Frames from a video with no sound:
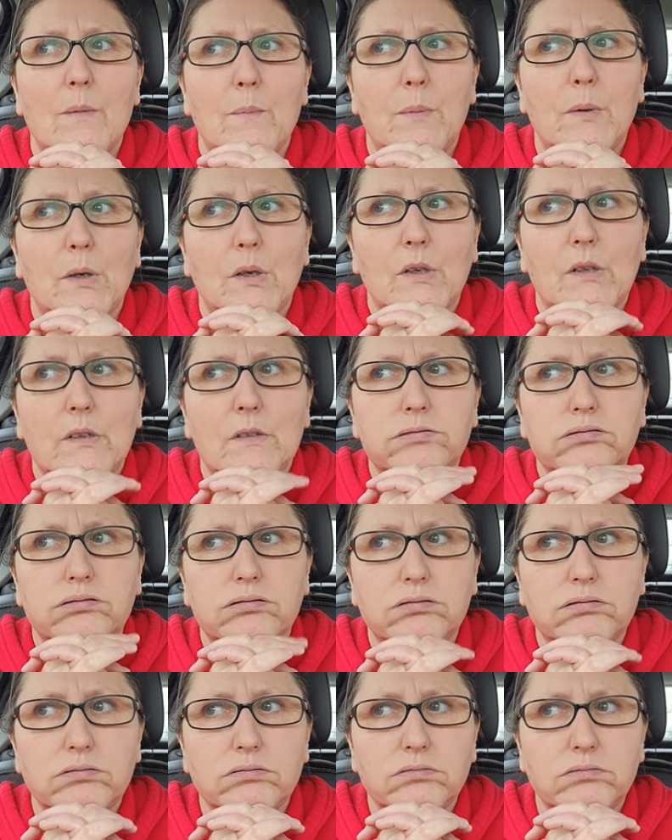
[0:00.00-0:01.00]
But
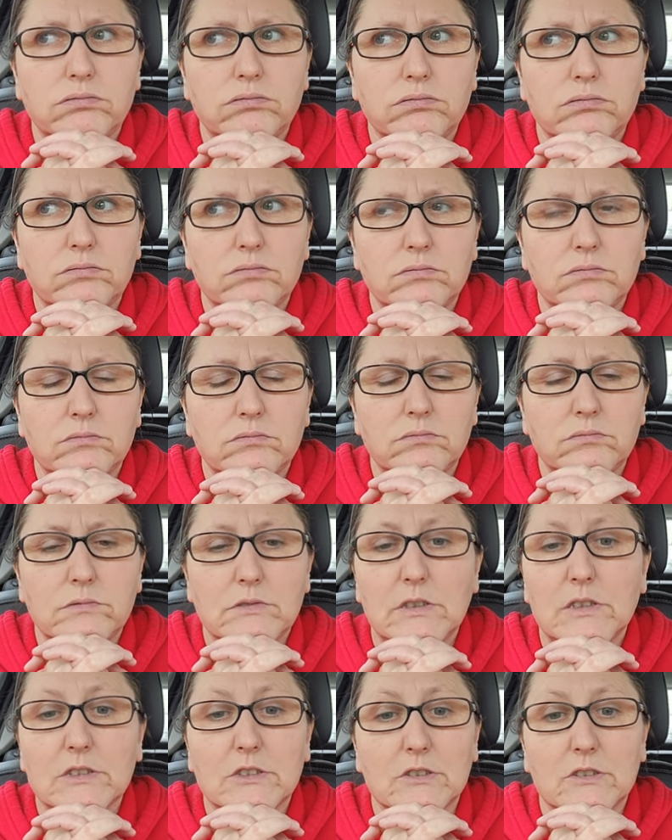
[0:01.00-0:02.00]

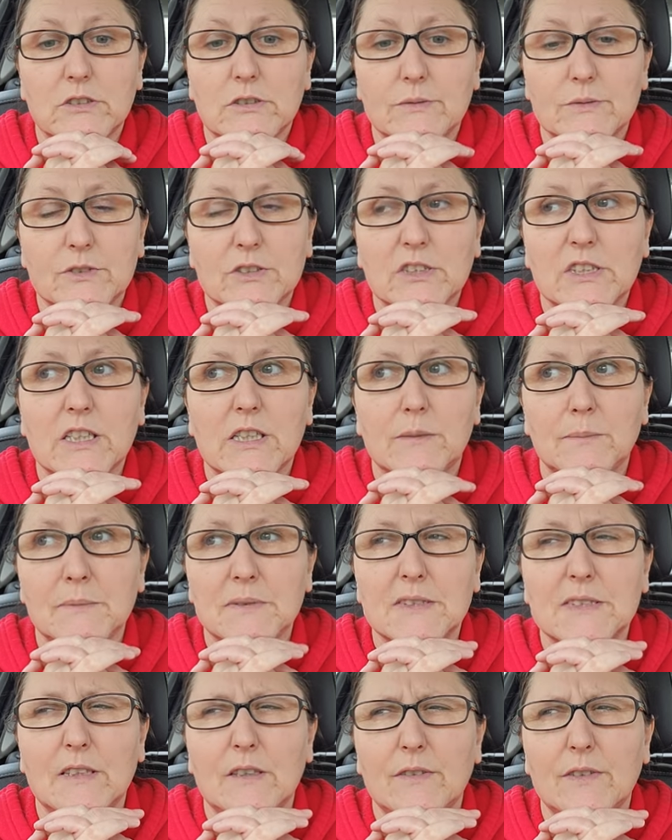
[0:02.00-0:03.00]
I don't know, I'm just kicking
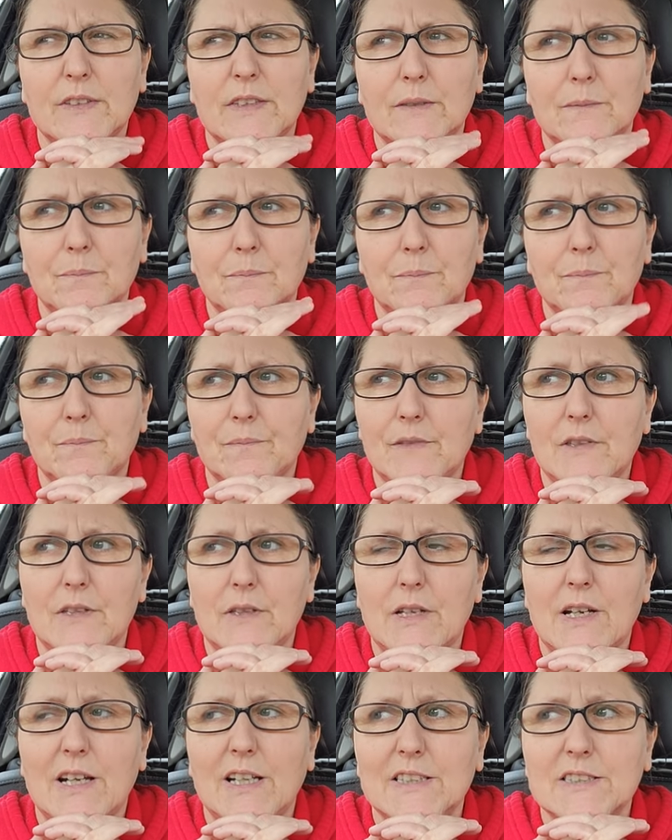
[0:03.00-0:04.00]
myself in
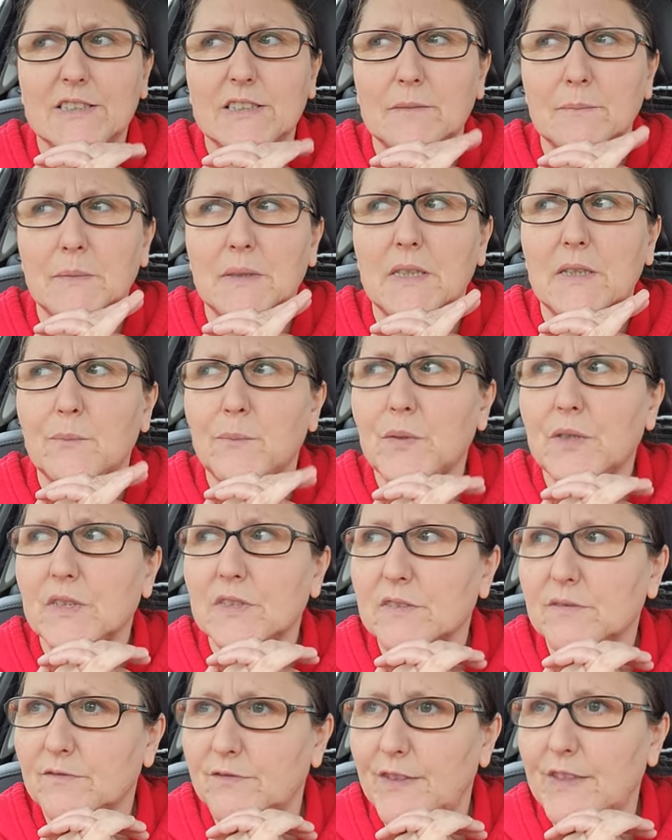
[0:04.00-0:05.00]
the arse at the minute
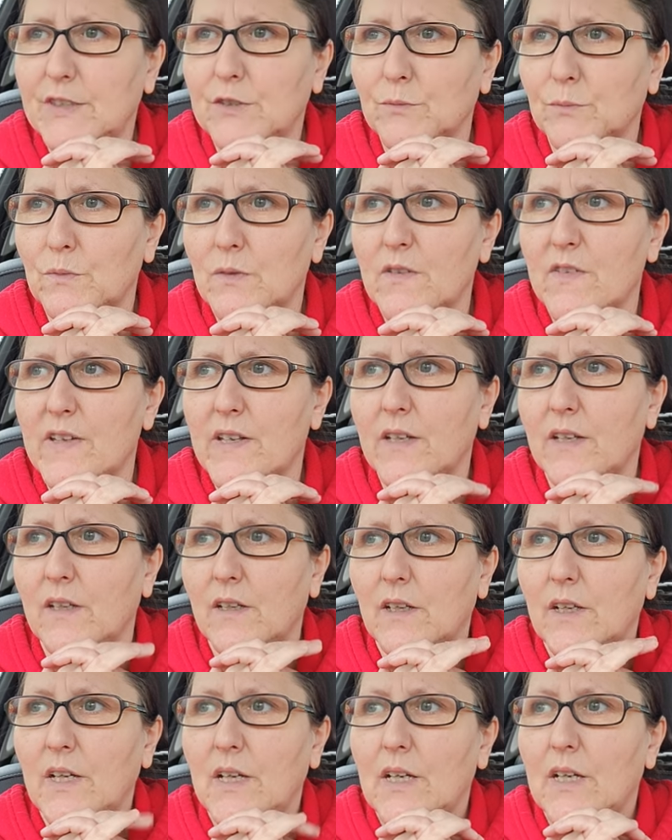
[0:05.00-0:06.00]
because I'm fed up with it.
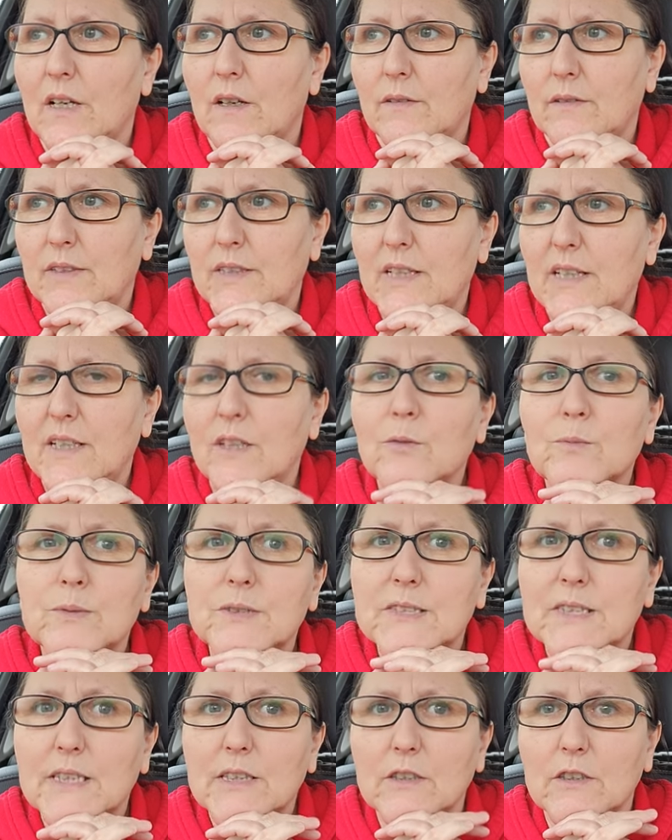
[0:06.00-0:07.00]
I'm getting
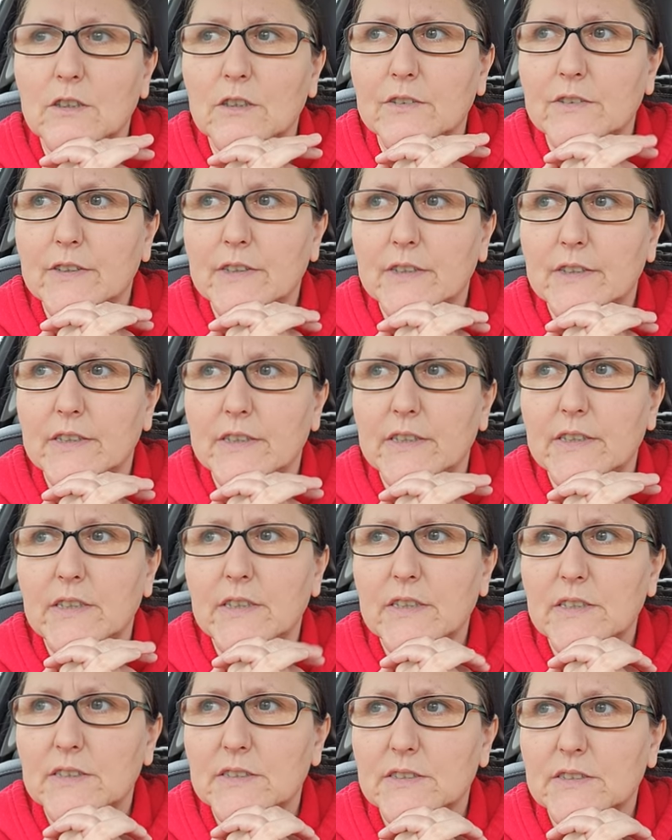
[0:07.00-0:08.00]
upset over it.
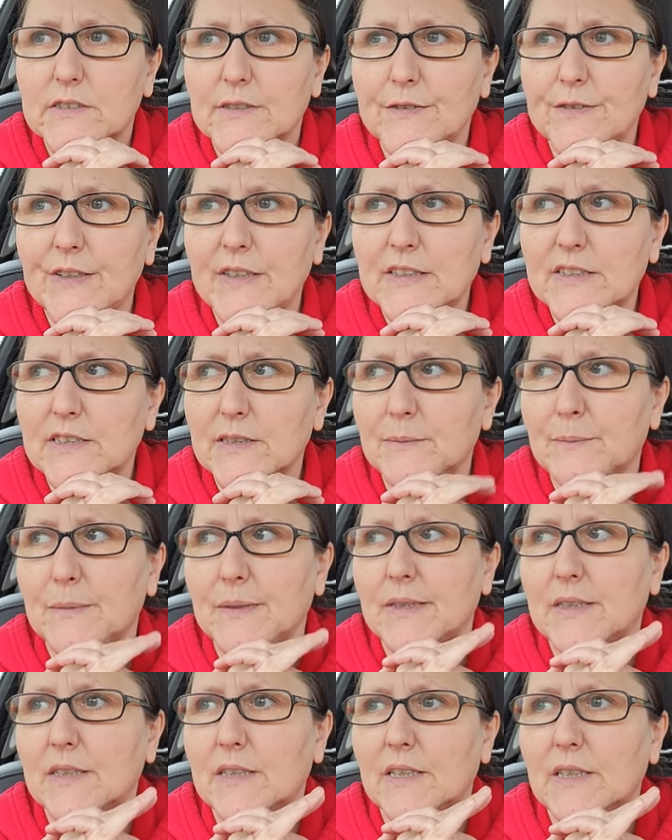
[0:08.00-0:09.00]
It's affecting
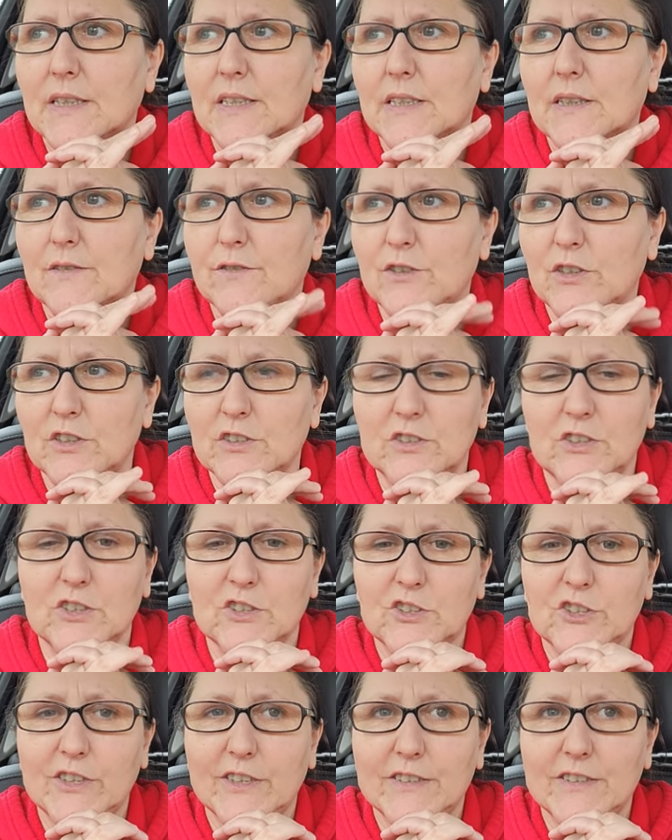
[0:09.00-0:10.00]
me and I've got
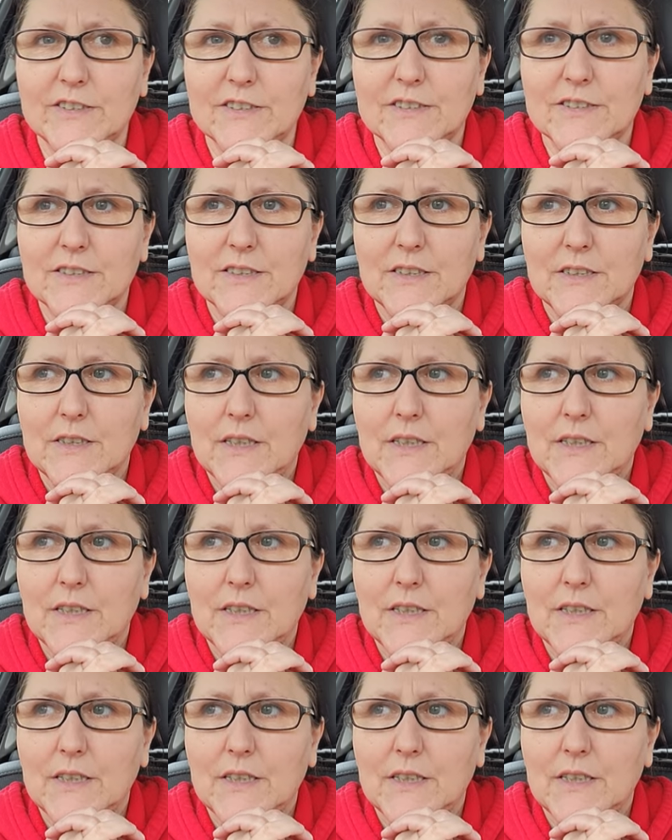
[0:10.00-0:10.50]
no chance.